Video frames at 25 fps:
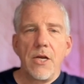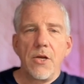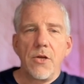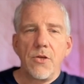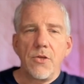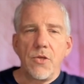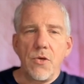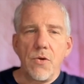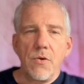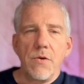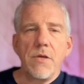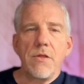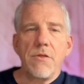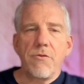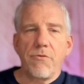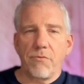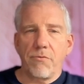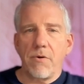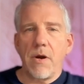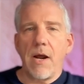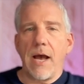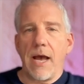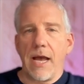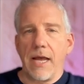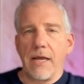you can
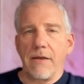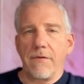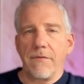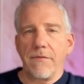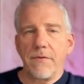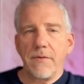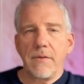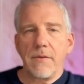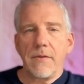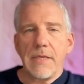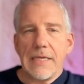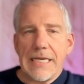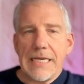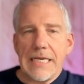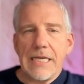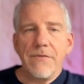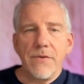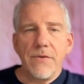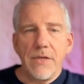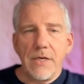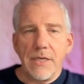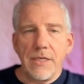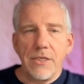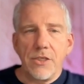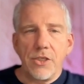thrive
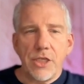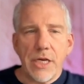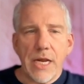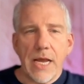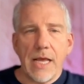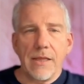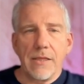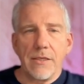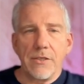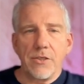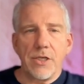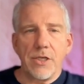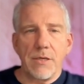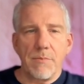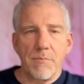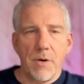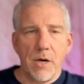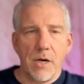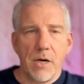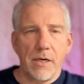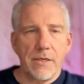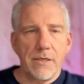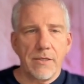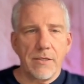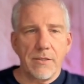even in challenging
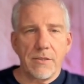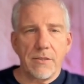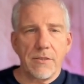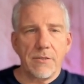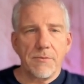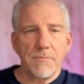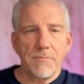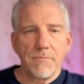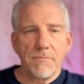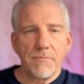markets.